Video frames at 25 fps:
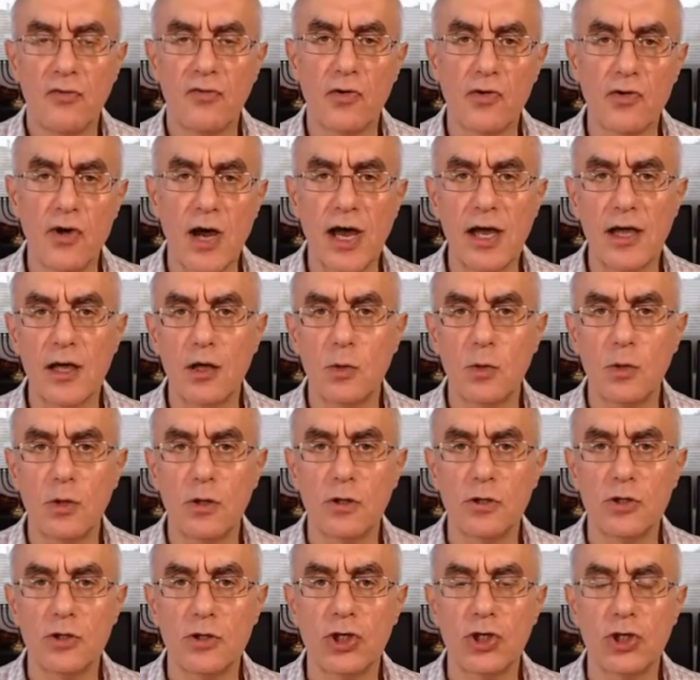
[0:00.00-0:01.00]
for I
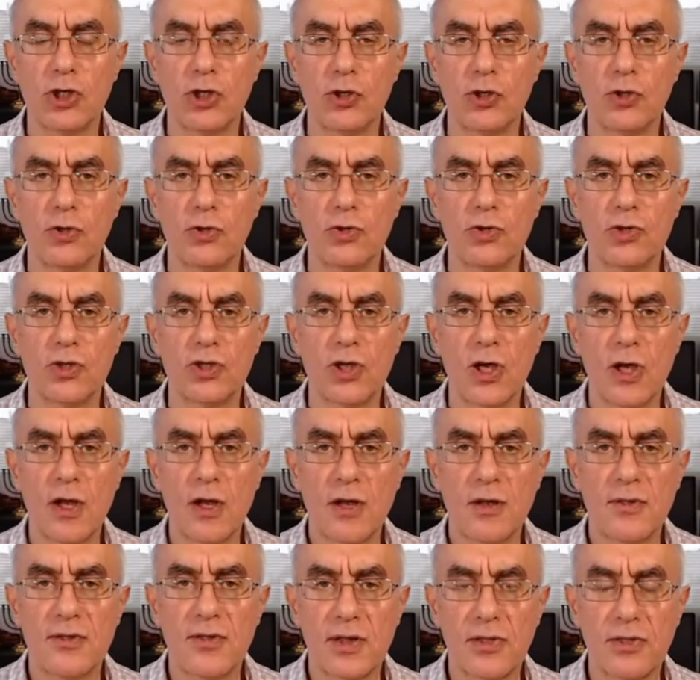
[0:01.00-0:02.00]
will choose
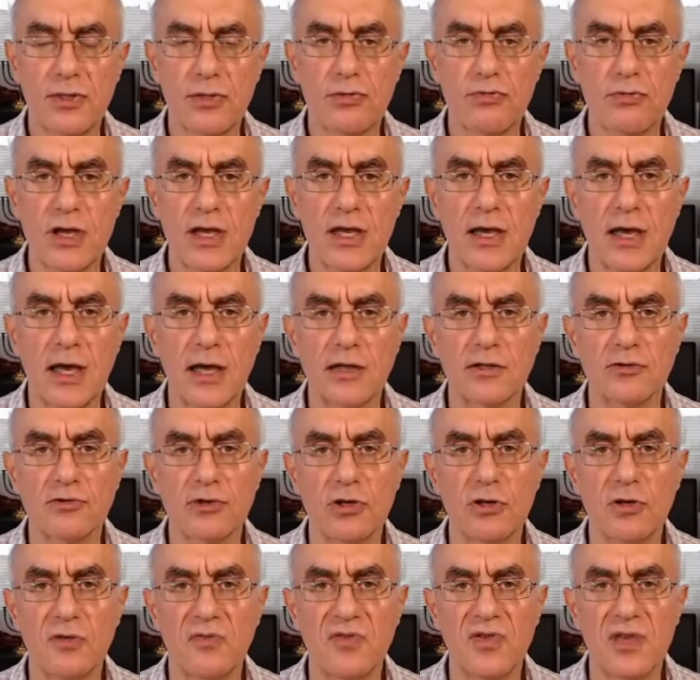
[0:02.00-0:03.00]
the
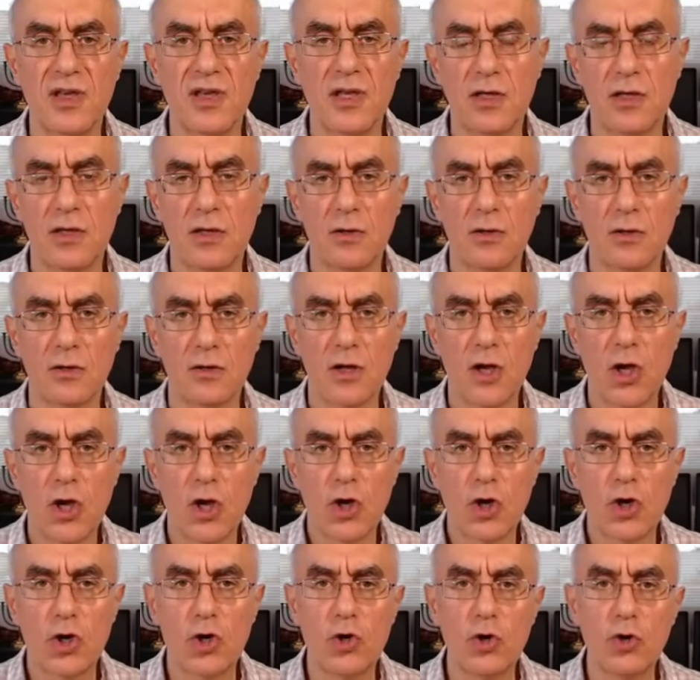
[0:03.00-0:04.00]
300 of Gideon
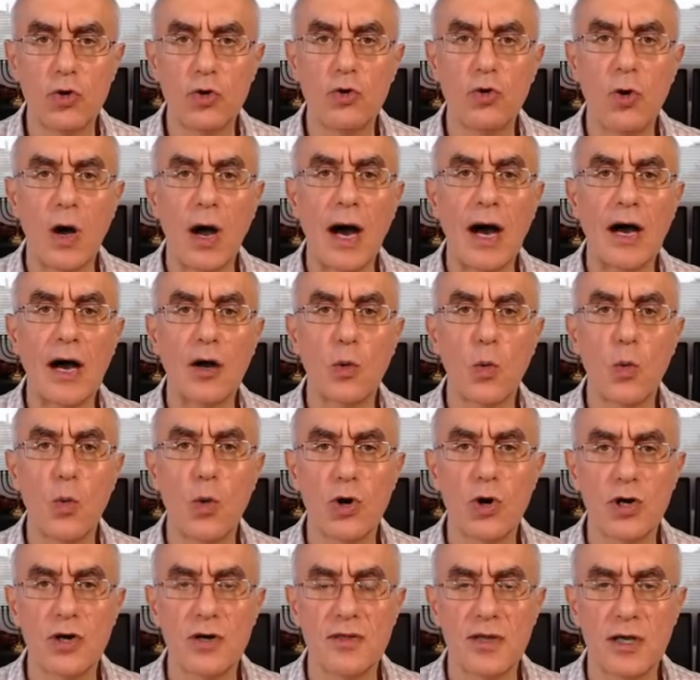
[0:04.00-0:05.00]
who are
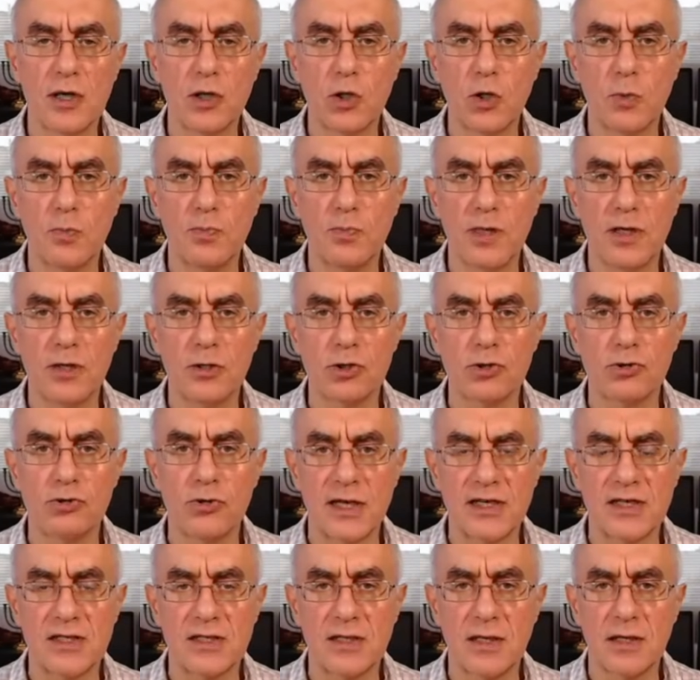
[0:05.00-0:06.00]
worthy to be
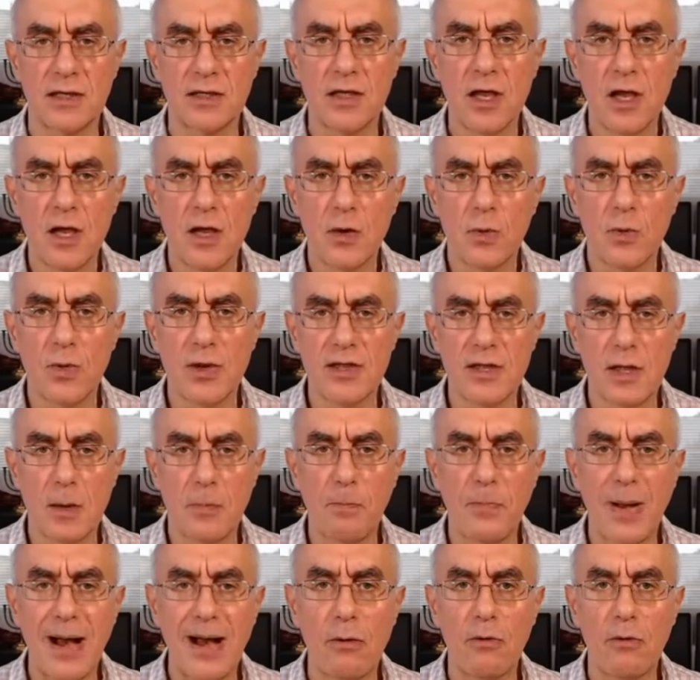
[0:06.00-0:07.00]
entrusted with
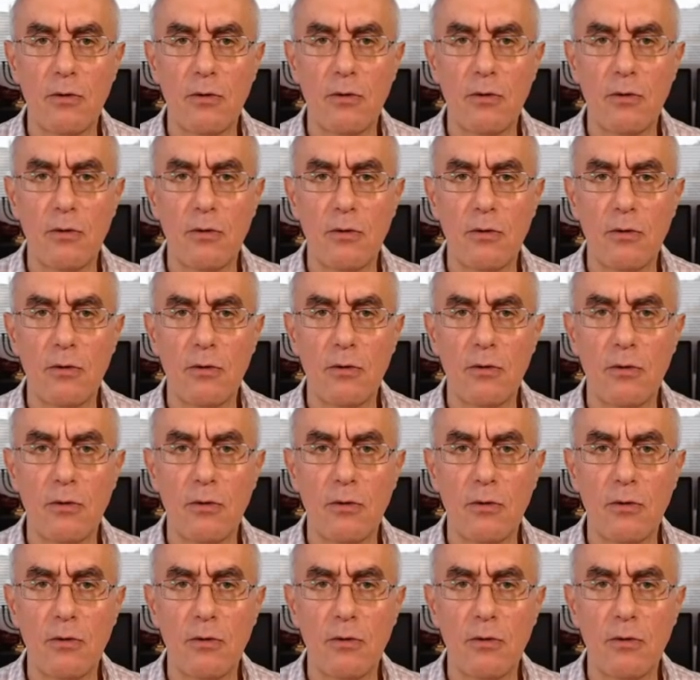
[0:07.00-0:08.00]
the power and
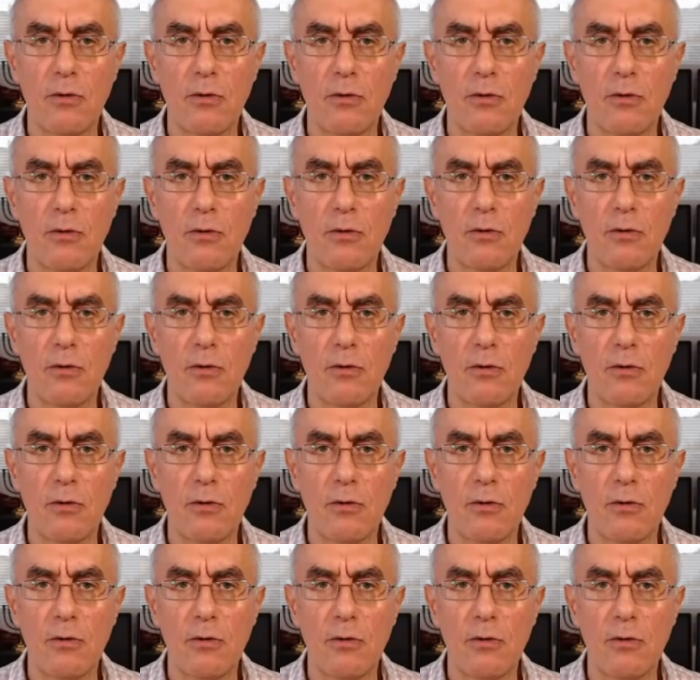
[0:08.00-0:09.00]
authority to
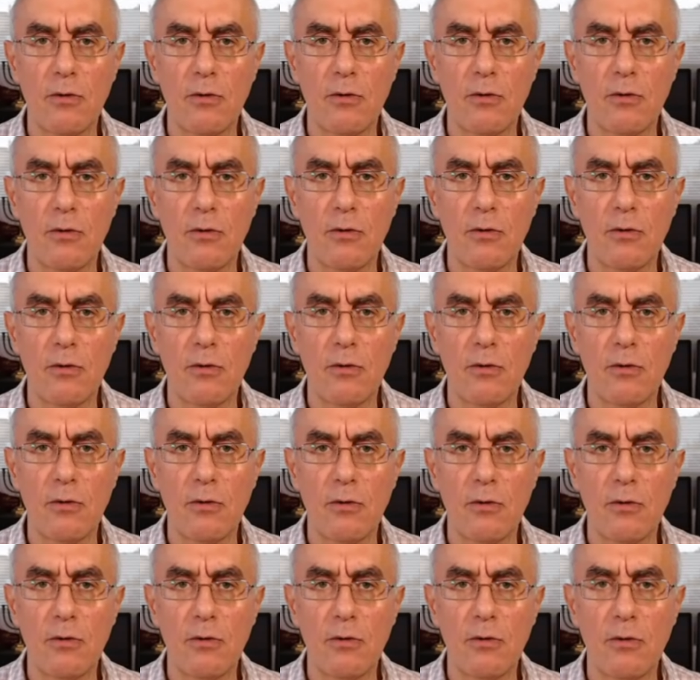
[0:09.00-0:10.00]
attack
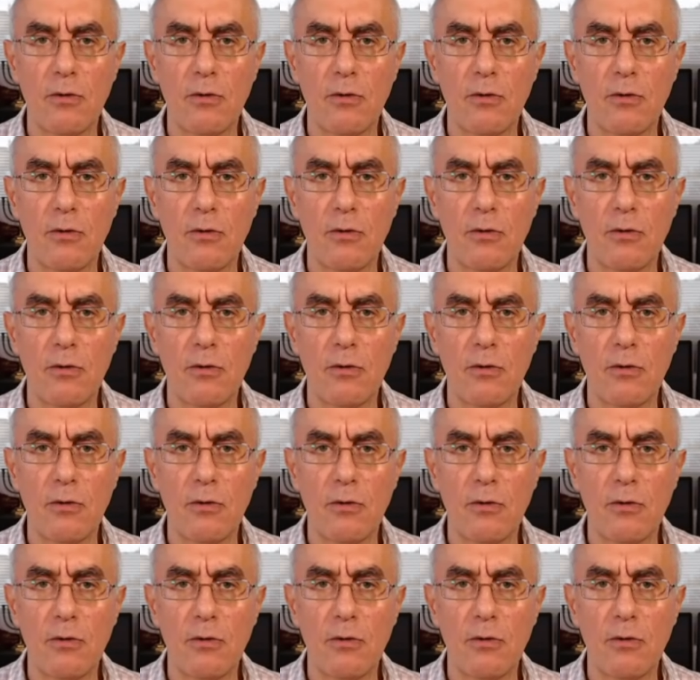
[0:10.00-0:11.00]
the
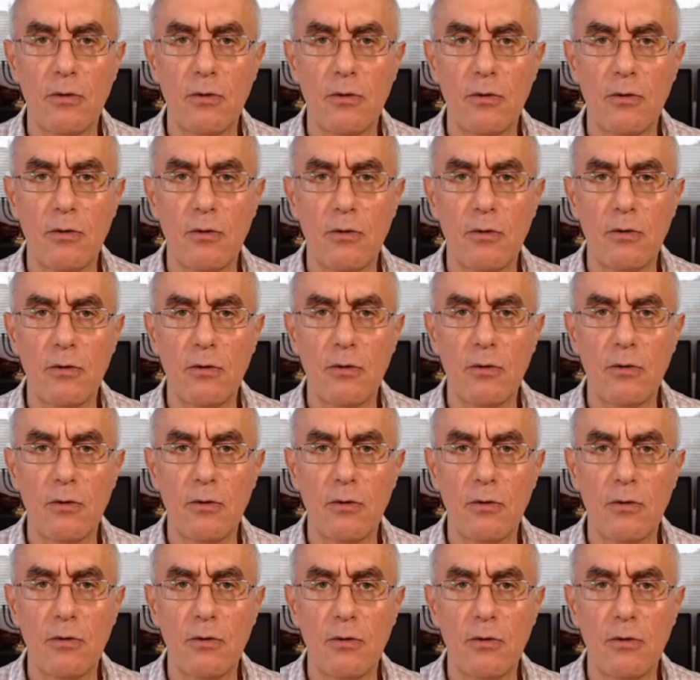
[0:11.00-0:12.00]
stronghold of the
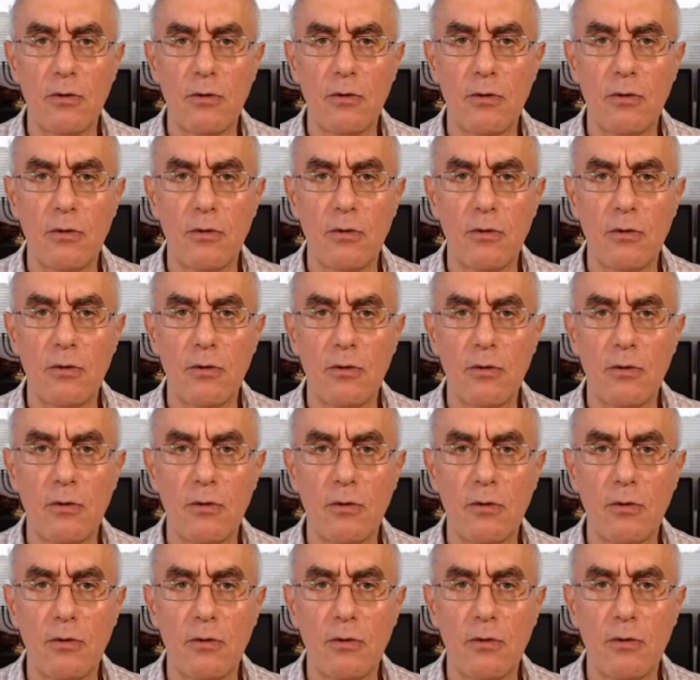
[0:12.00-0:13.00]
enemy and
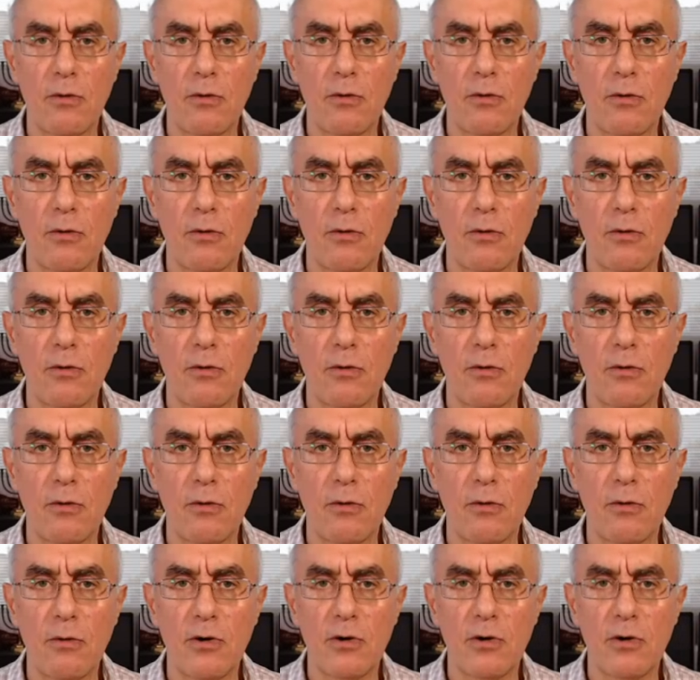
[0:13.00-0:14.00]
bring confusion
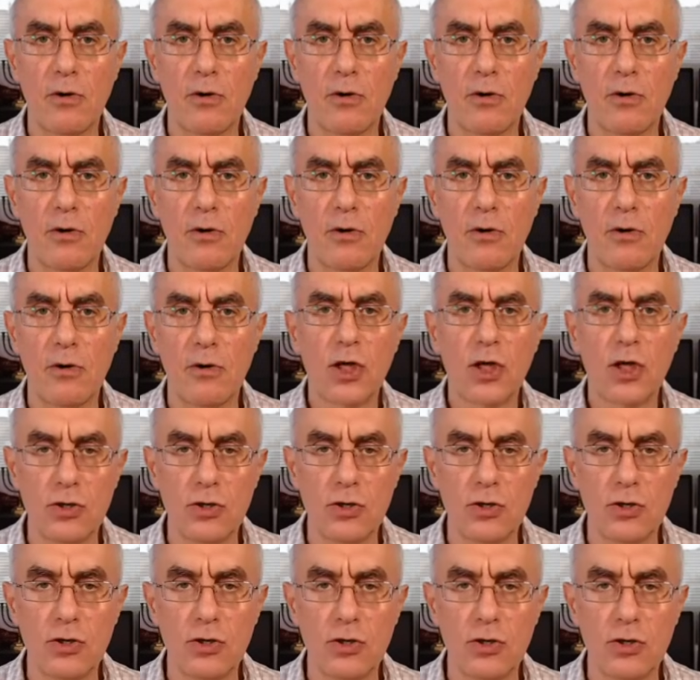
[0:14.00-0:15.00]
in the forces of
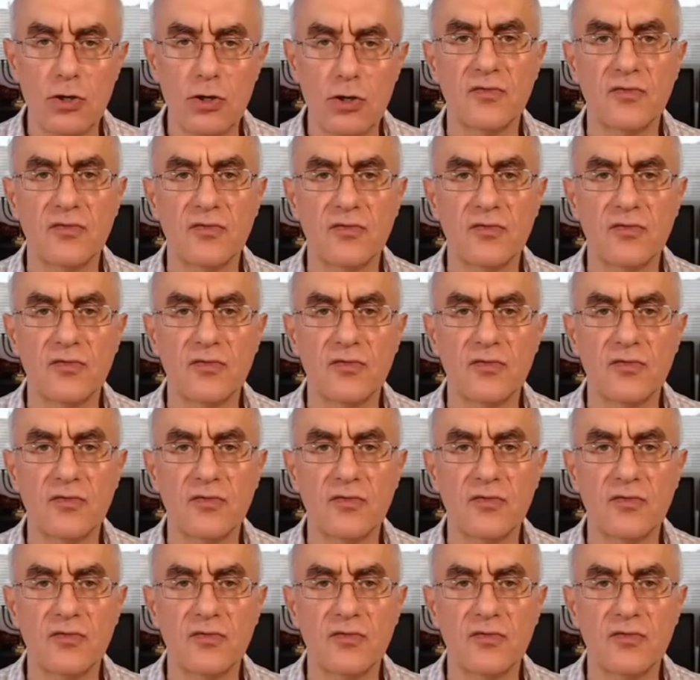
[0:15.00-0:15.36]
darkness,